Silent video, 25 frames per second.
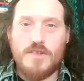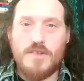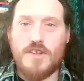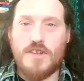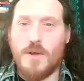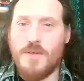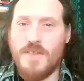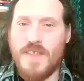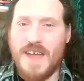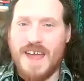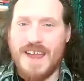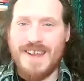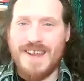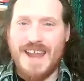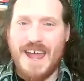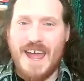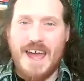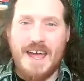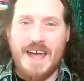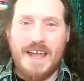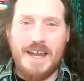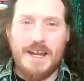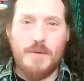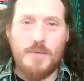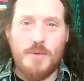So then
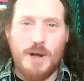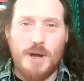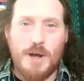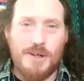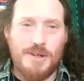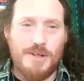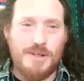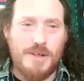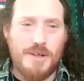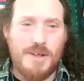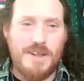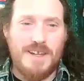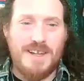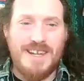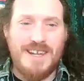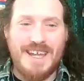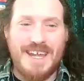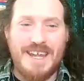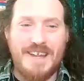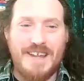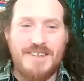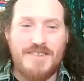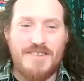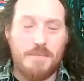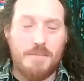Halliwell
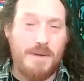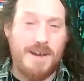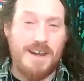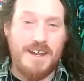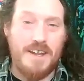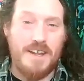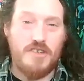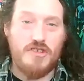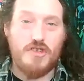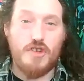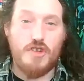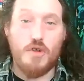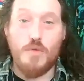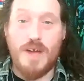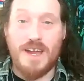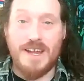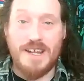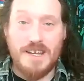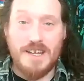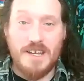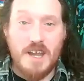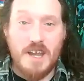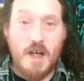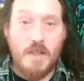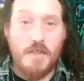leads the police to
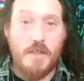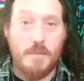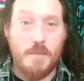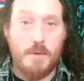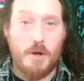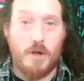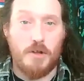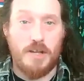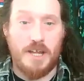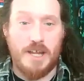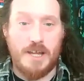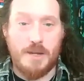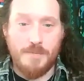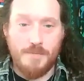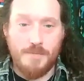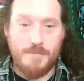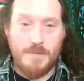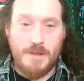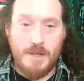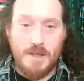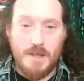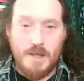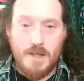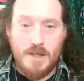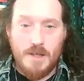another body,
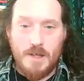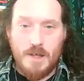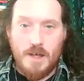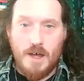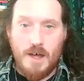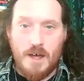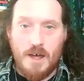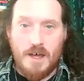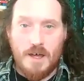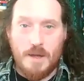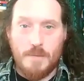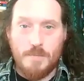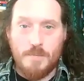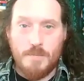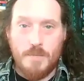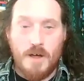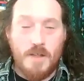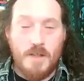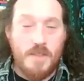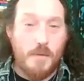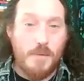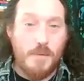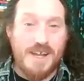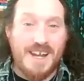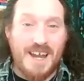Um,
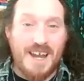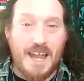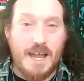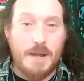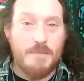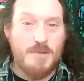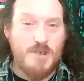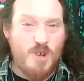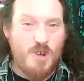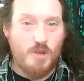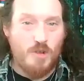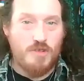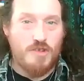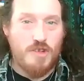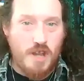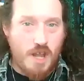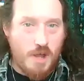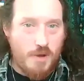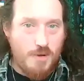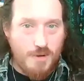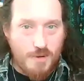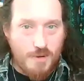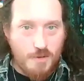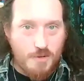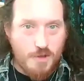although he claimed not to
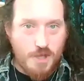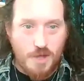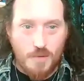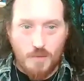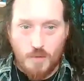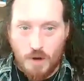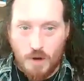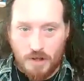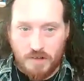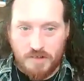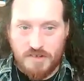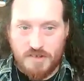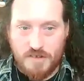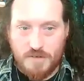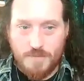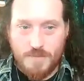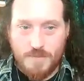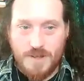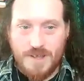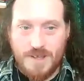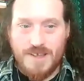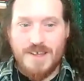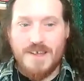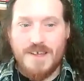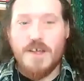know who she was.
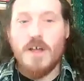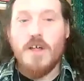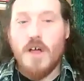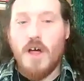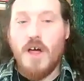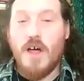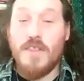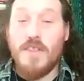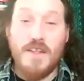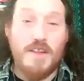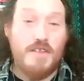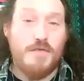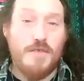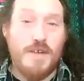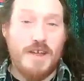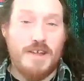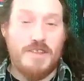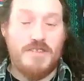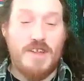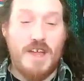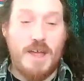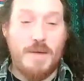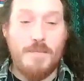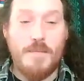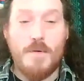This
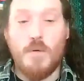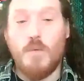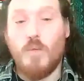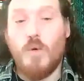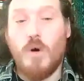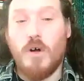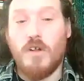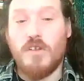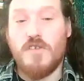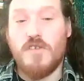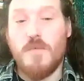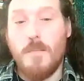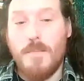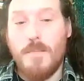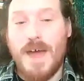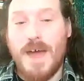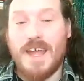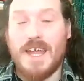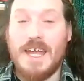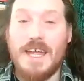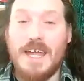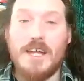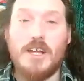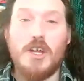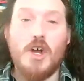victim was
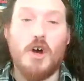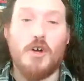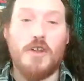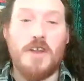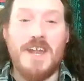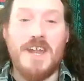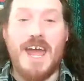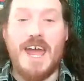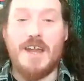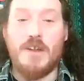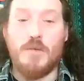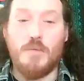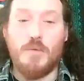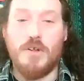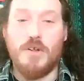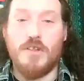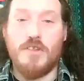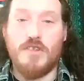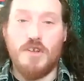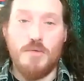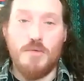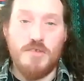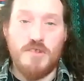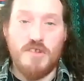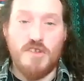Becky
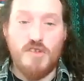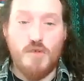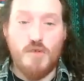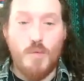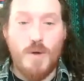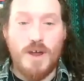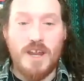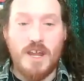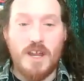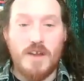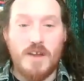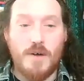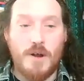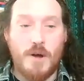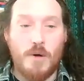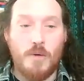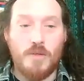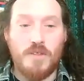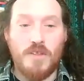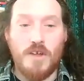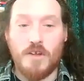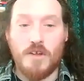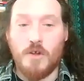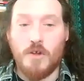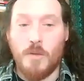Godden-Edwards, who was a
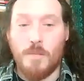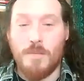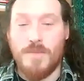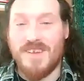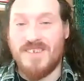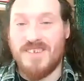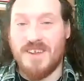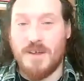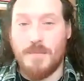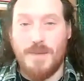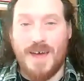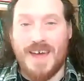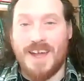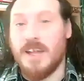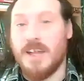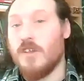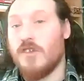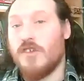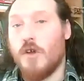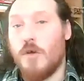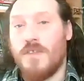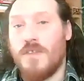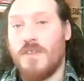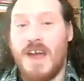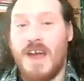twenty-year-old that had gone missing back in two